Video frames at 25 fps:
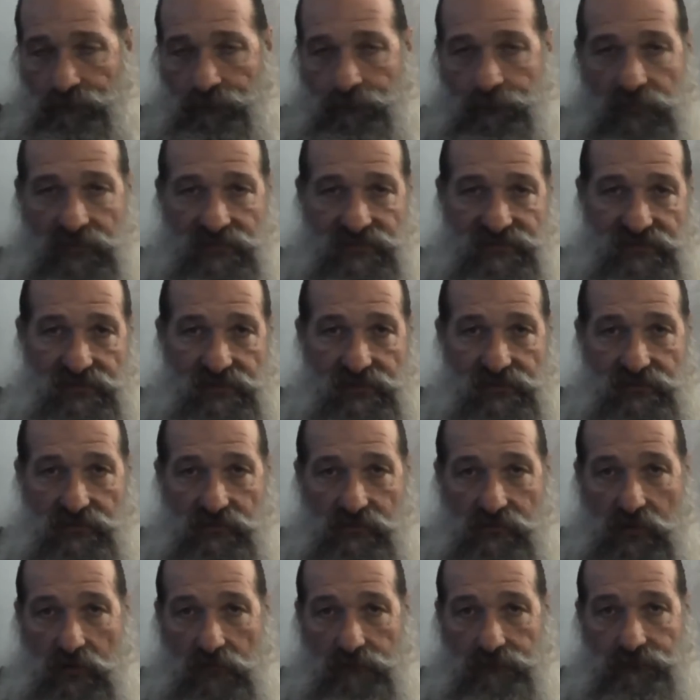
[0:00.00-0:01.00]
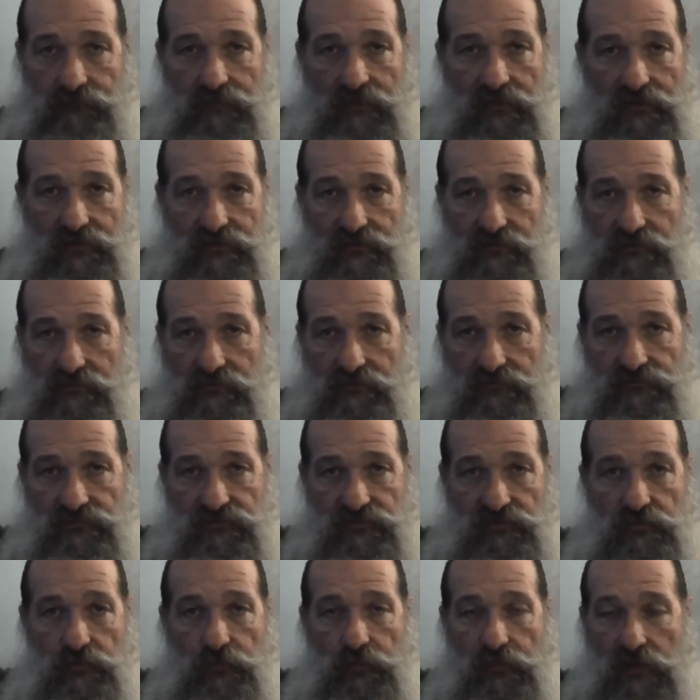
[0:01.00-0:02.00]
mix it in your
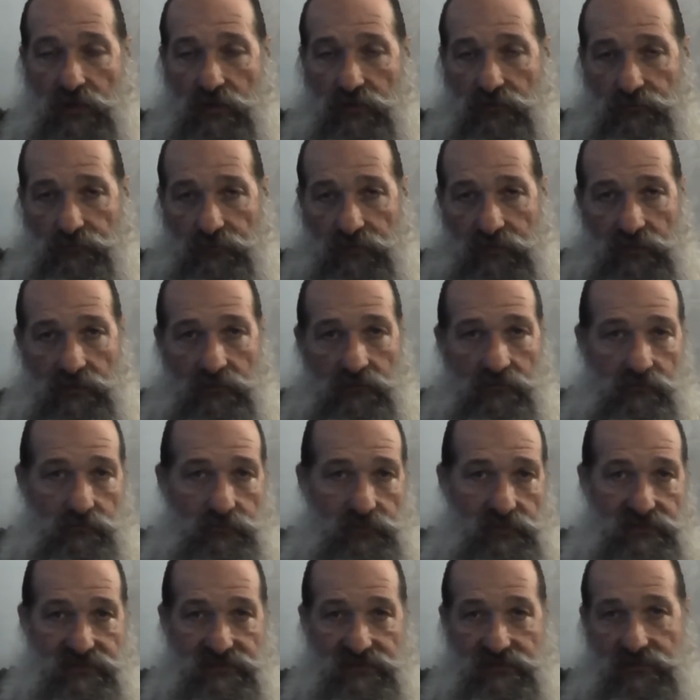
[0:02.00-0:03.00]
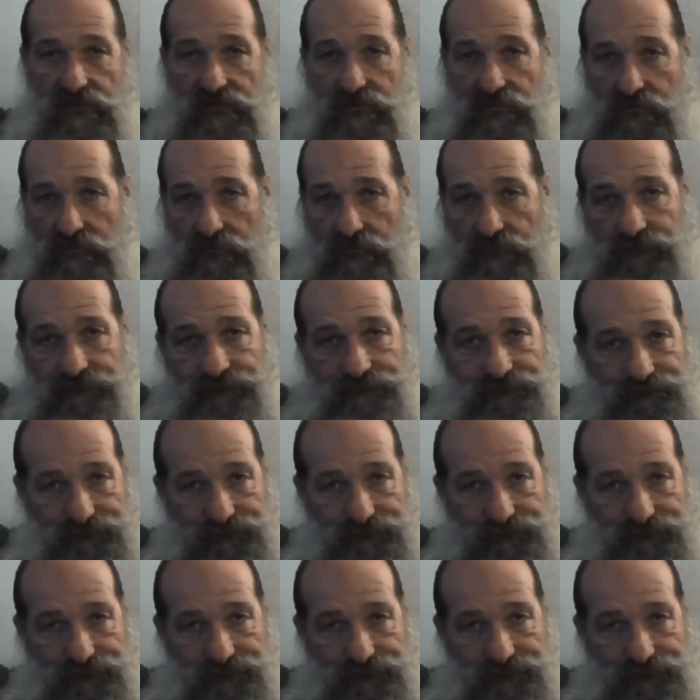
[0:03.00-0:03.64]
soupy oatmeal, or mix it in your